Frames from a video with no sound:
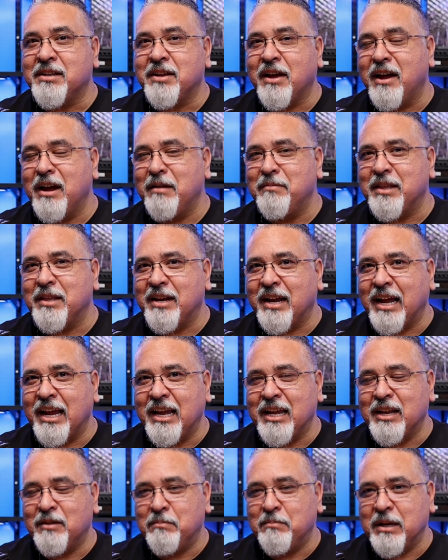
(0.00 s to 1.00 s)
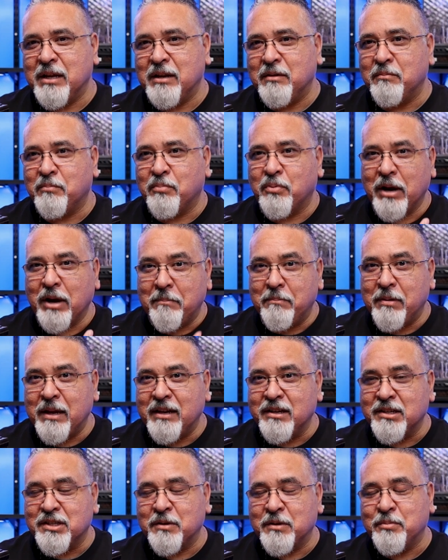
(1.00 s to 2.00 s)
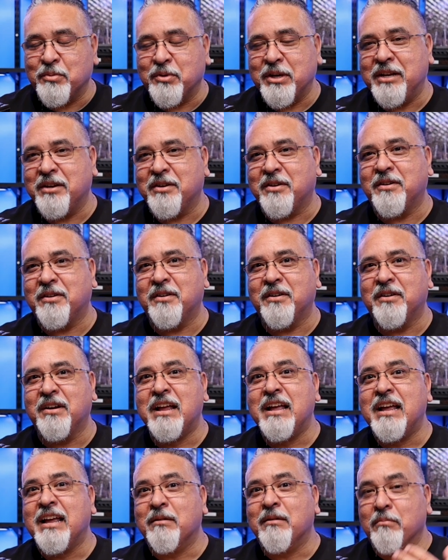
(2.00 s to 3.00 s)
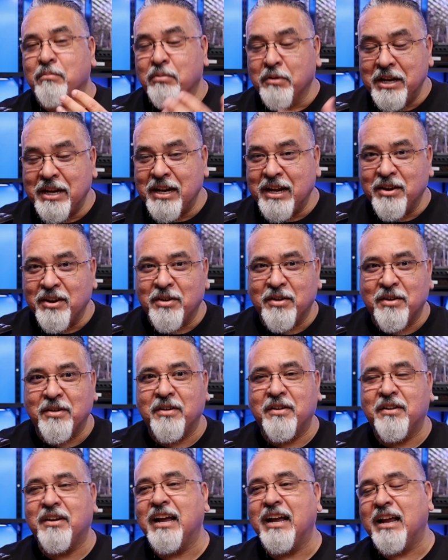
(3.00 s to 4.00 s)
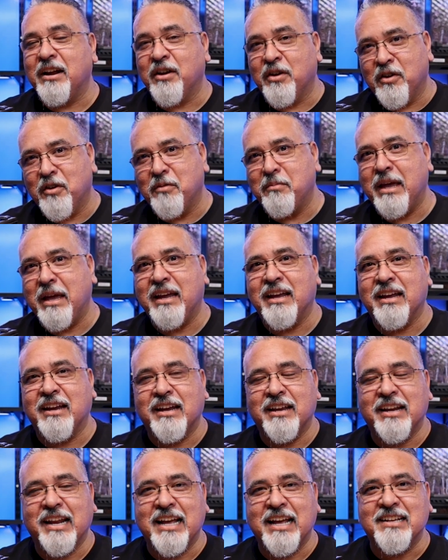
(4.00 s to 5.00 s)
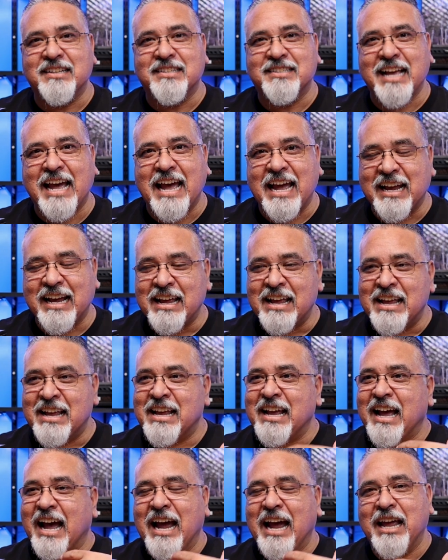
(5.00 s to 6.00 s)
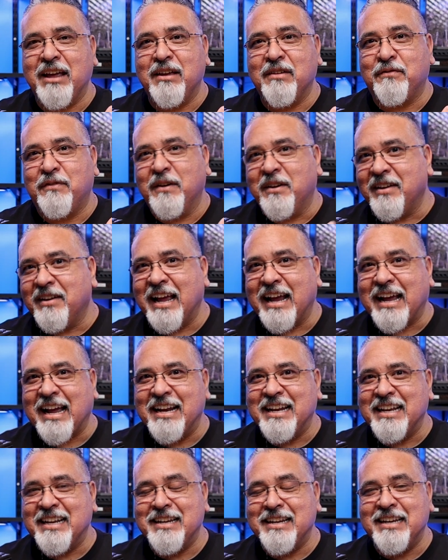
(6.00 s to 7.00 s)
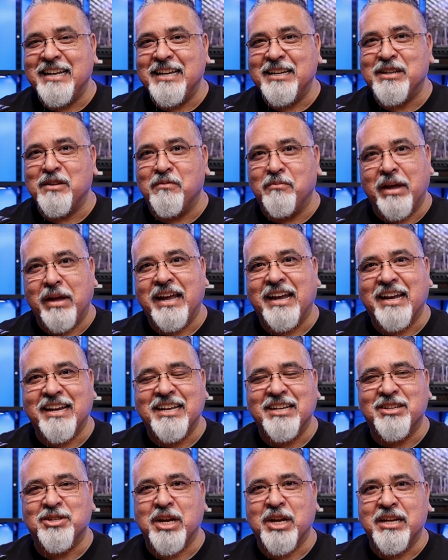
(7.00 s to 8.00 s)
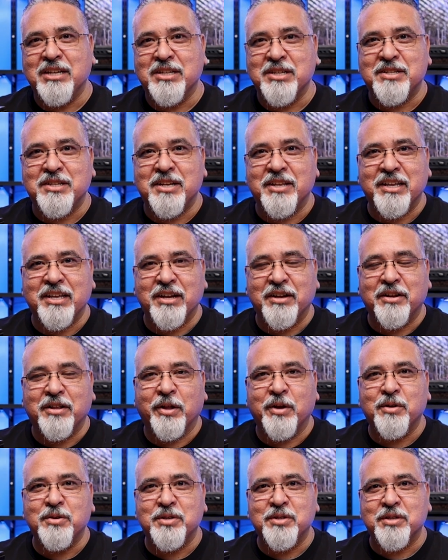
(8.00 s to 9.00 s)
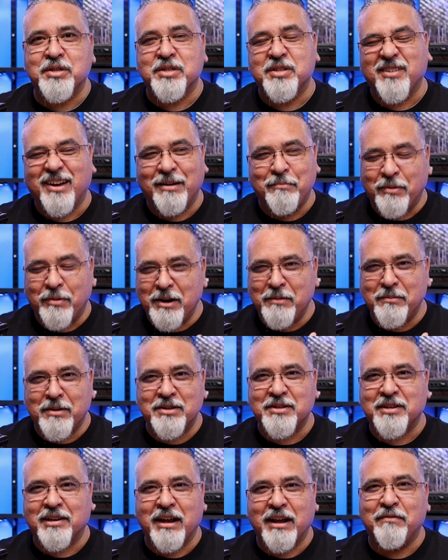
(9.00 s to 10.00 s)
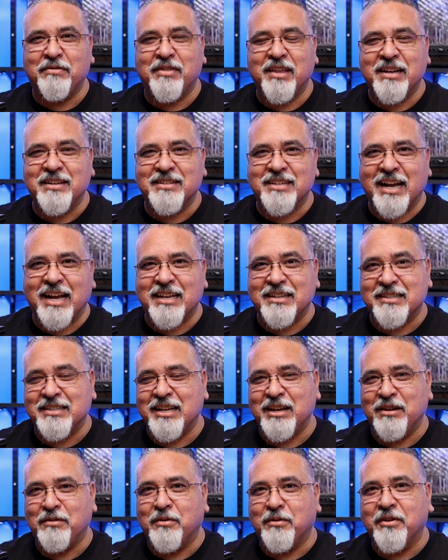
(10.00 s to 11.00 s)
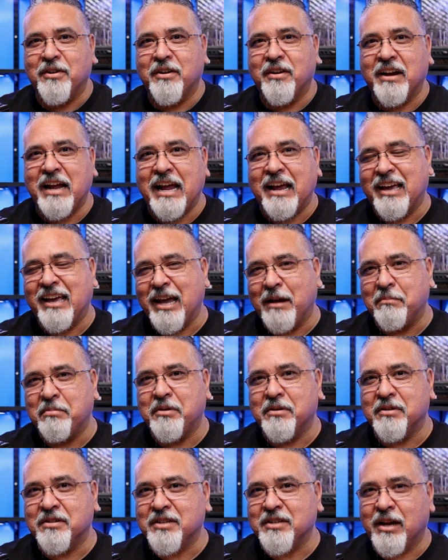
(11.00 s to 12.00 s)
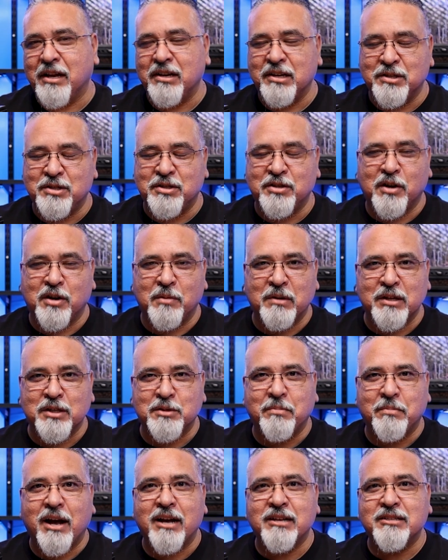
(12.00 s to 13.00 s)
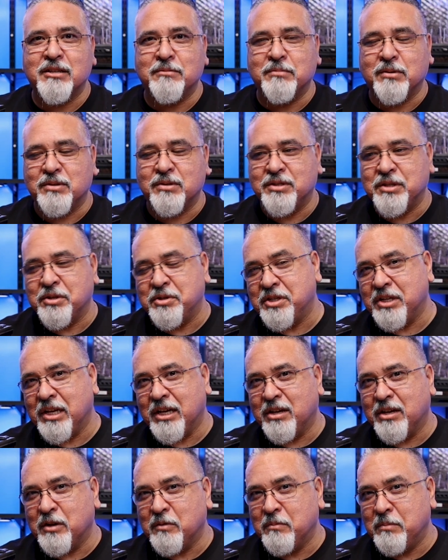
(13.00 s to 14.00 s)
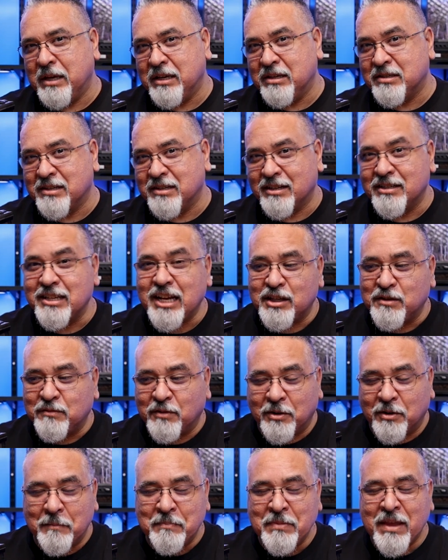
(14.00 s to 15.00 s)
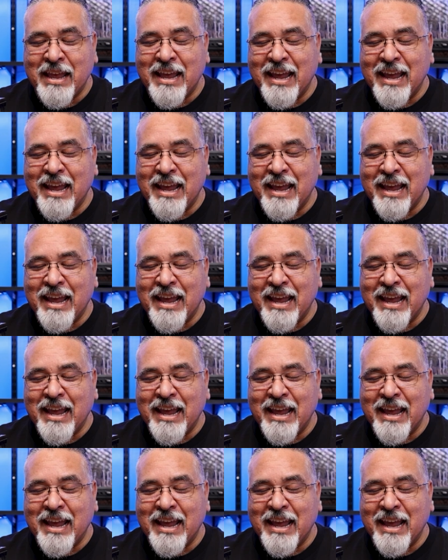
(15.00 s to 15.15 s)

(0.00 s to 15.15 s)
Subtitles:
time that I had been prepping to breed her, breeding her, and her making an egg sac, I felt like I didn't need to make any changes to the enclosure, so I pretty much left things as they were and kept her as undisturbed as possible so she could be successful.